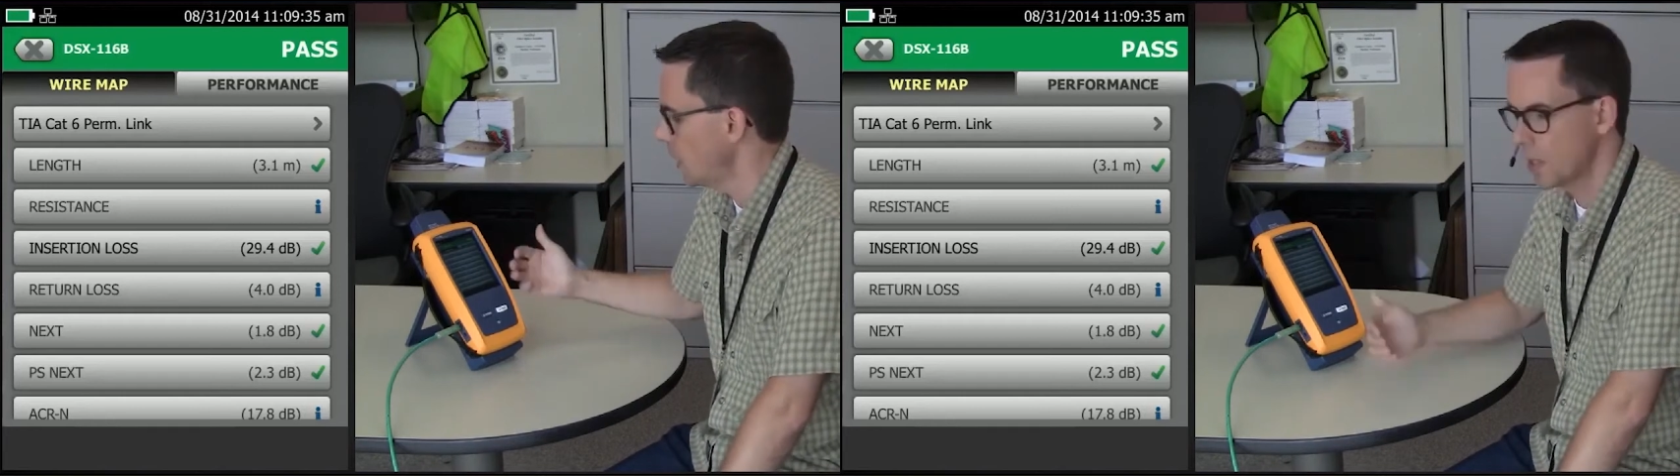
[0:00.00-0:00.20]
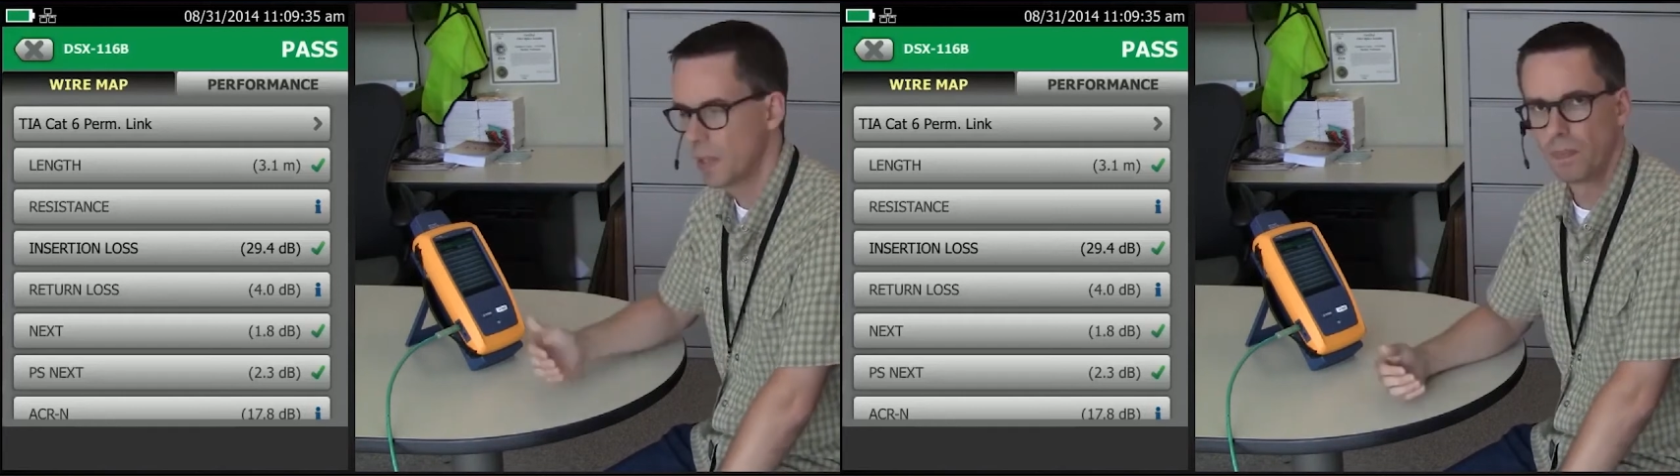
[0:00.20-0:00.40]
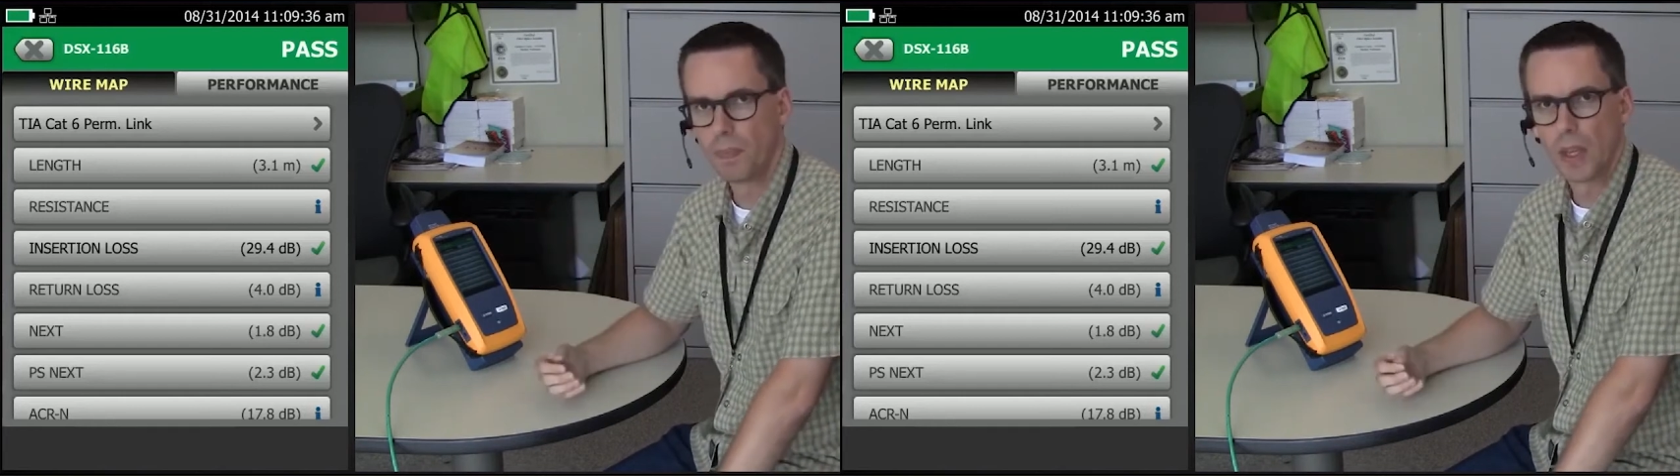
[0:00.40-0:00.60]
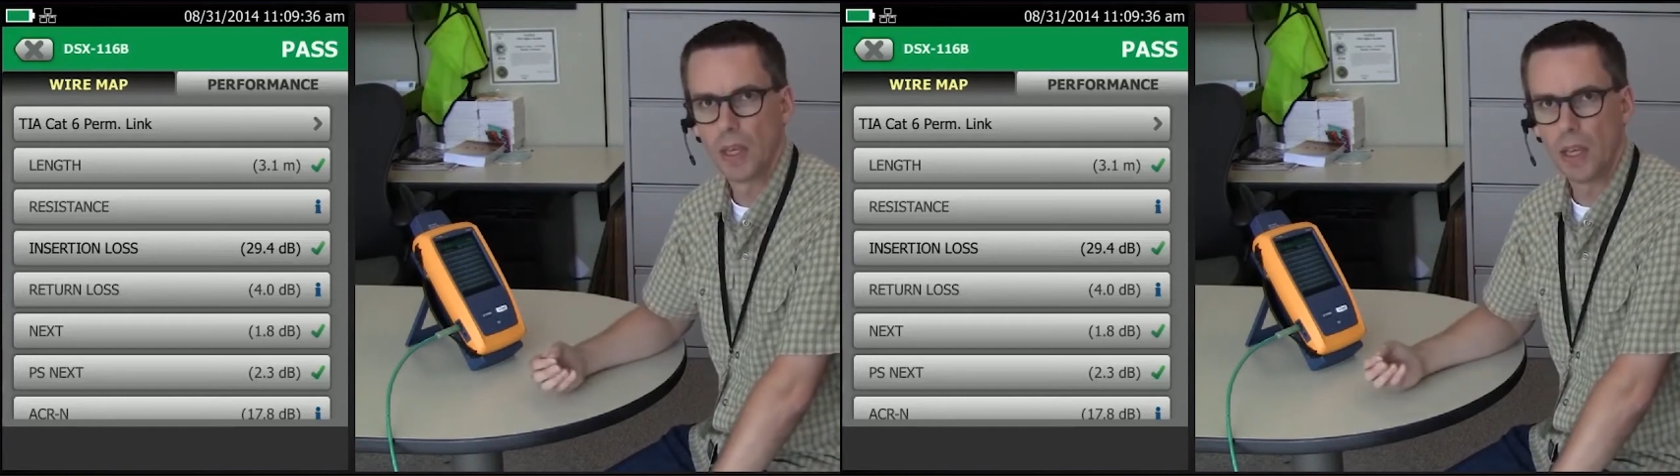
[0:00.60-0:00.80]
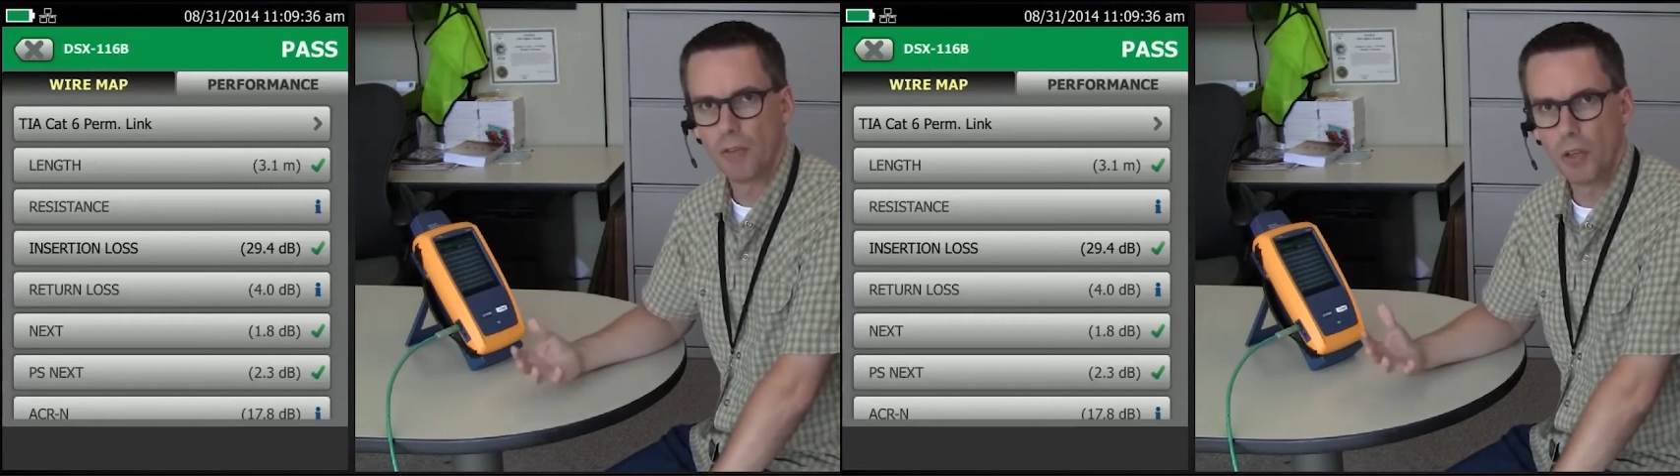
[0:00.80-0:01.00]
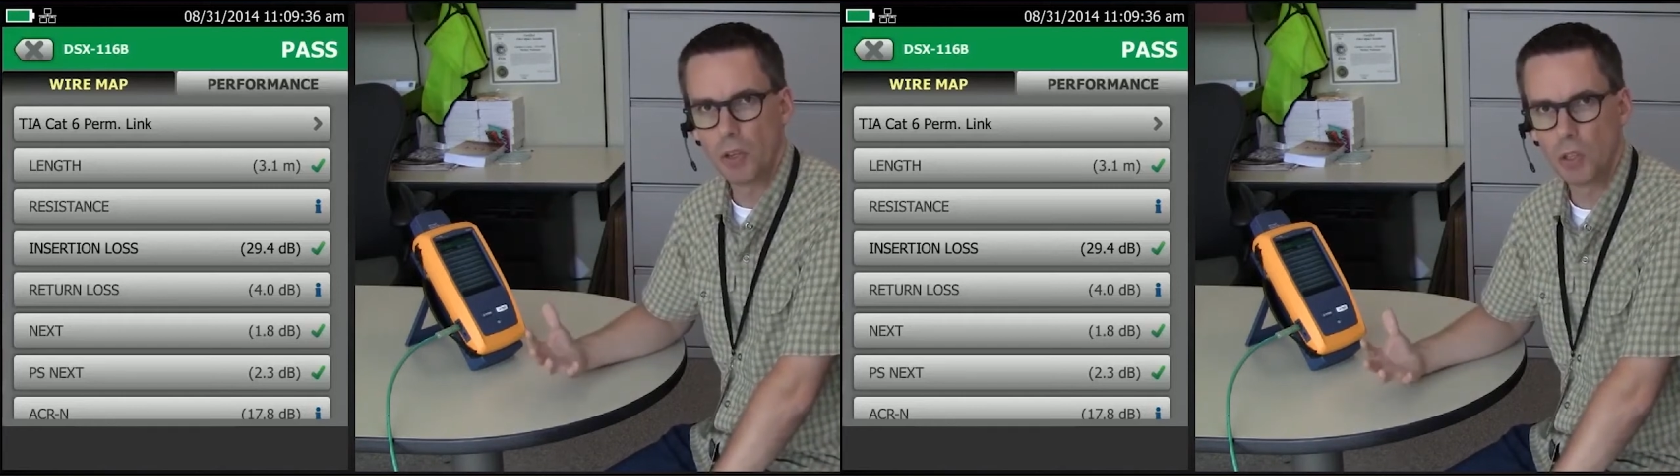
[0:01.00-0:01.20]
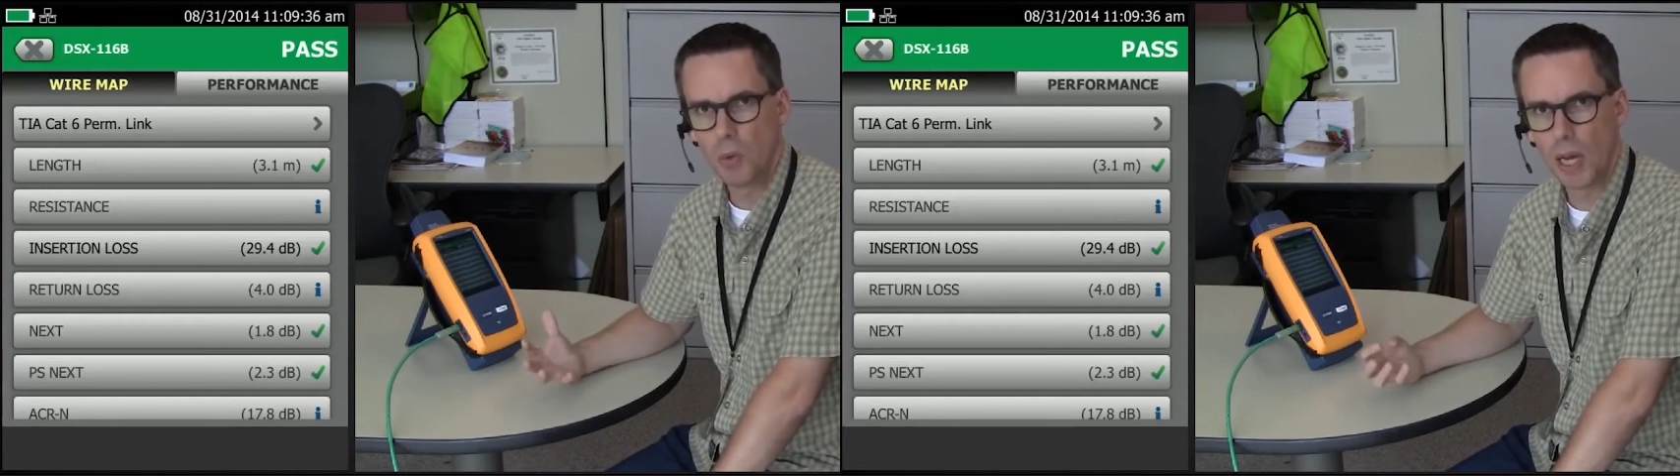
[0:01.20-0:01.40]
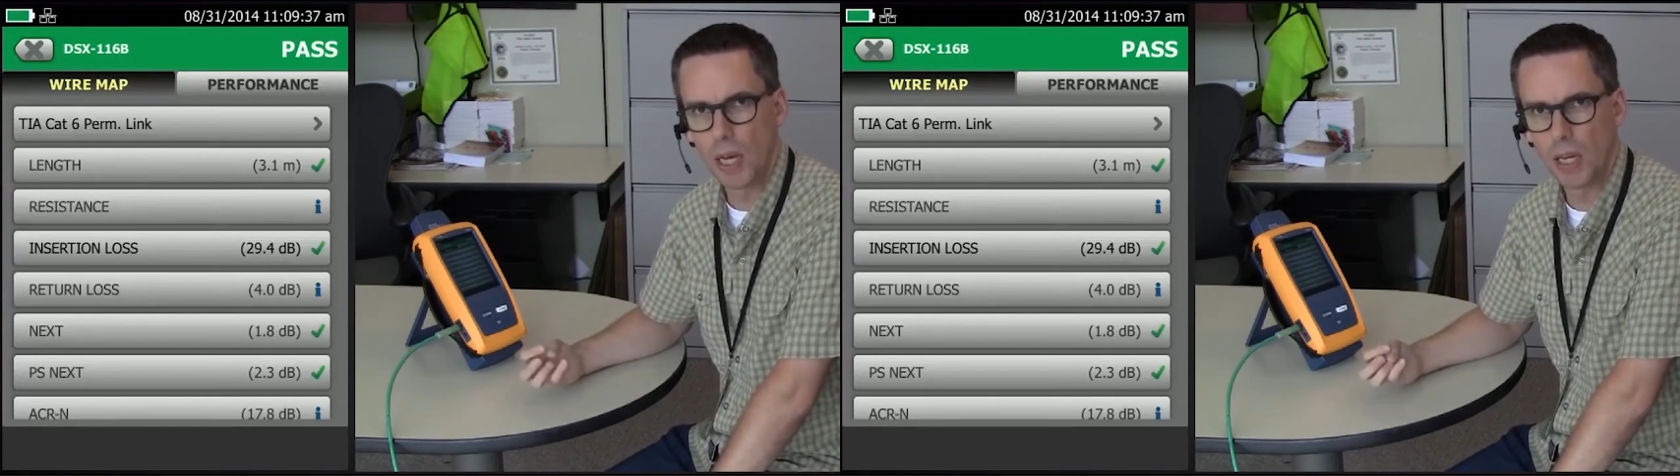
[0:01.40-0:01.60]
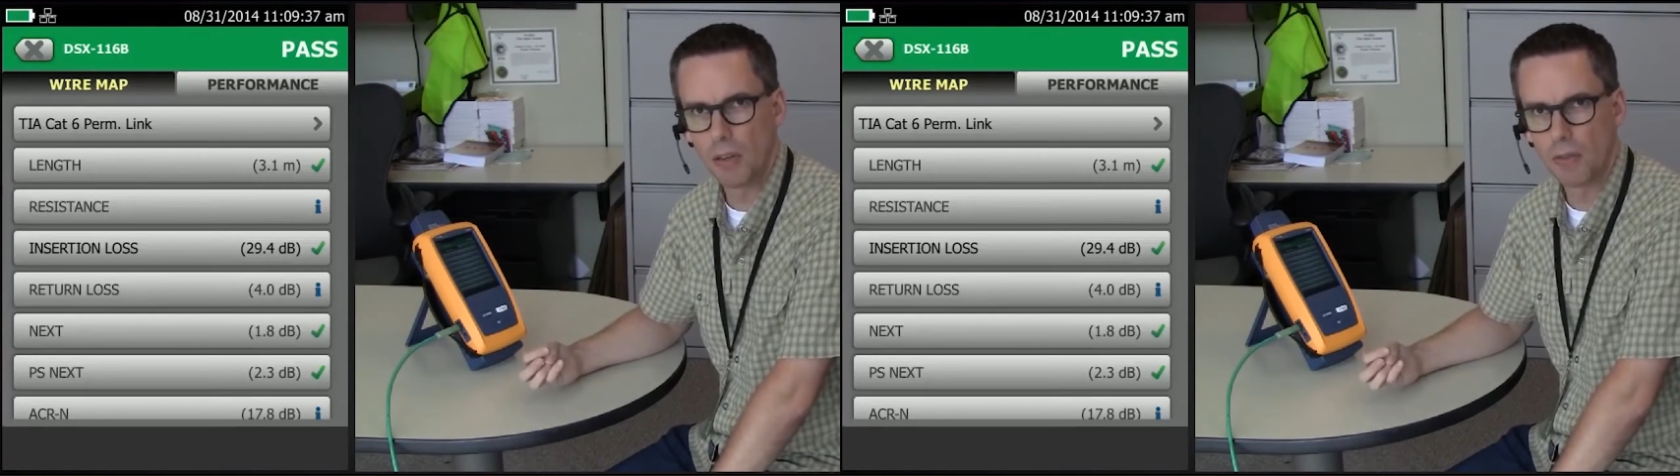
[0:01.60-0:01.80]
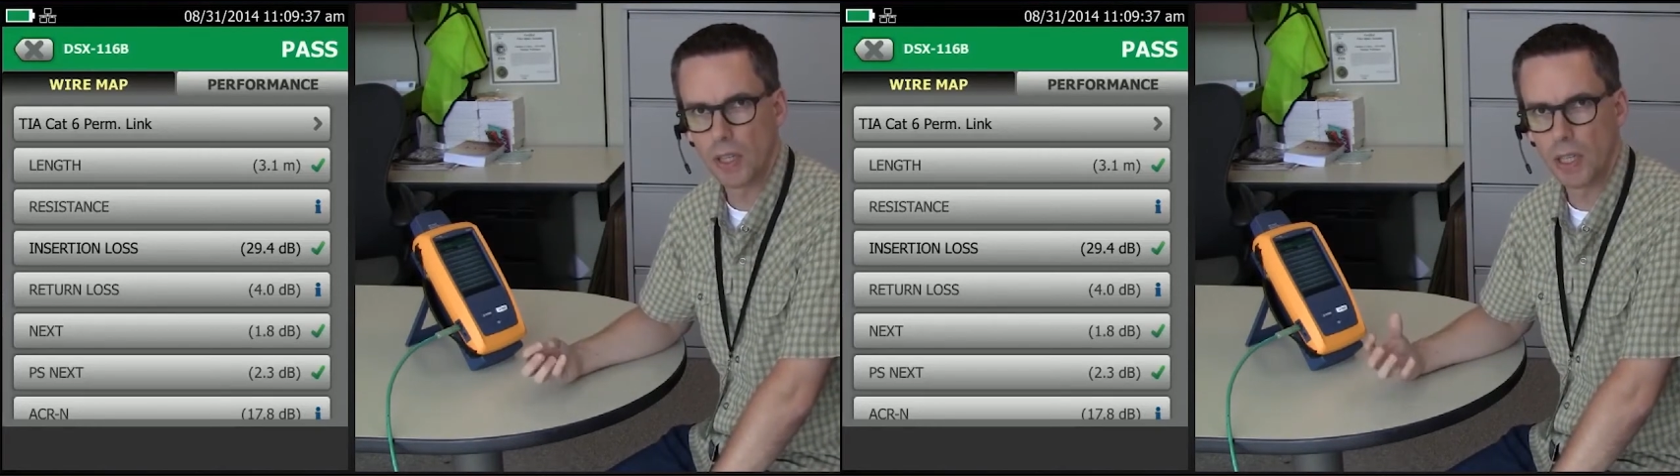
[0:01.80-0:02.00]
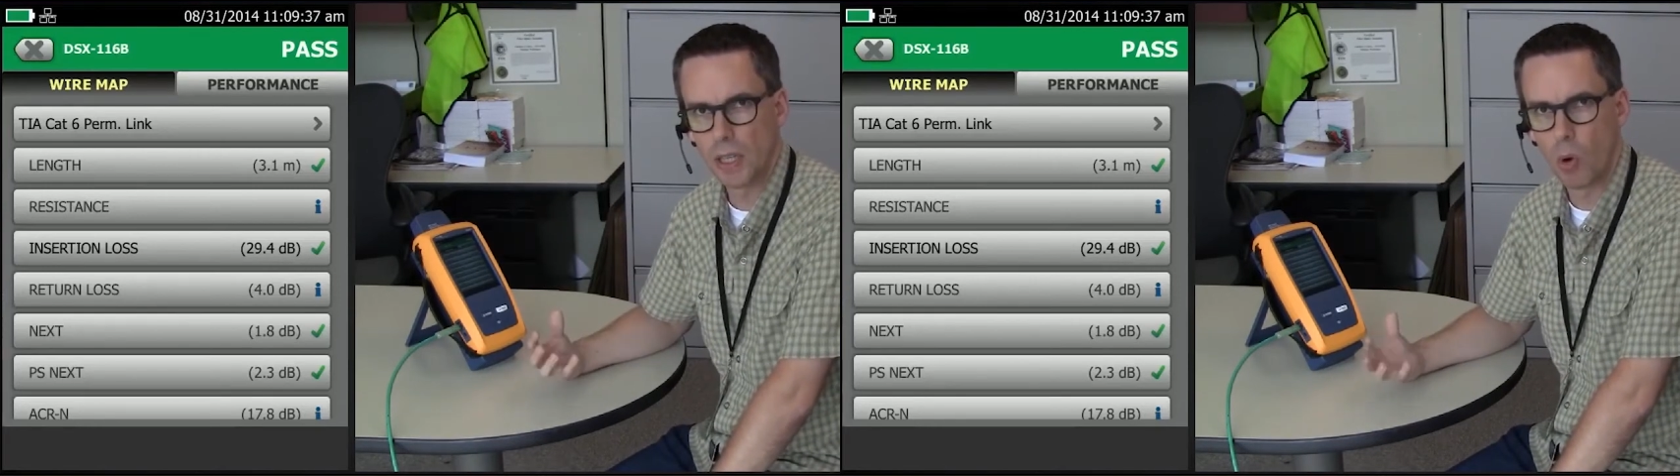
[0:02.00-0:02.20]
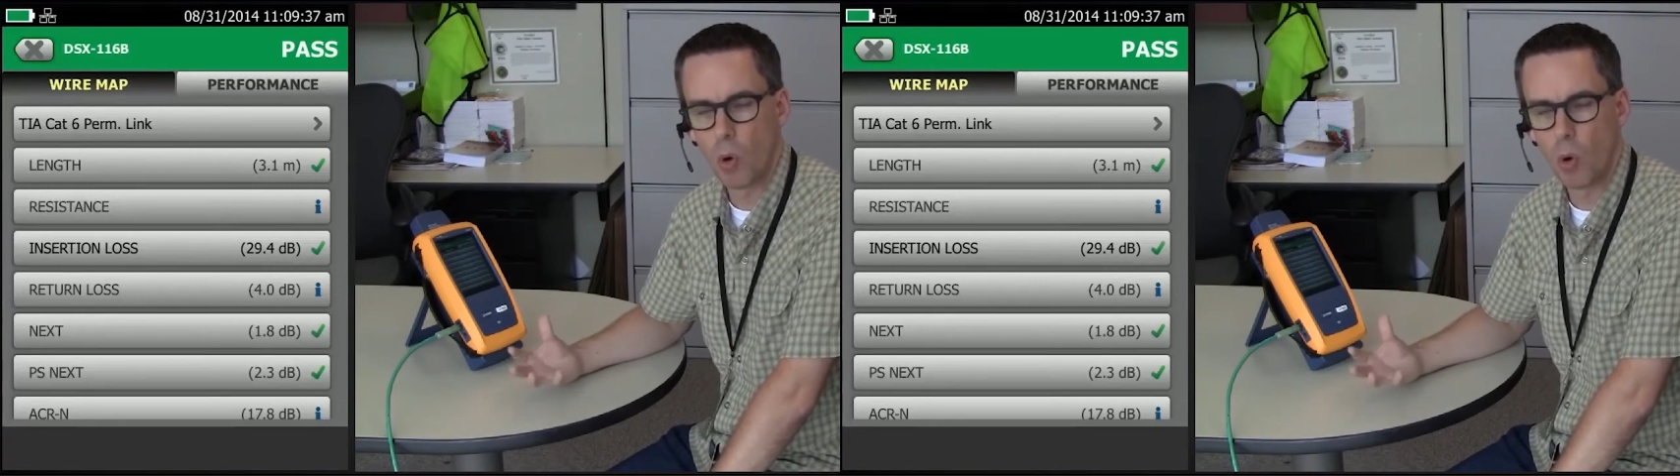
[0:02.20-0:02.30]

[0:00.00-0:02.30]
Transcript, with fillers: link, if you do have uh,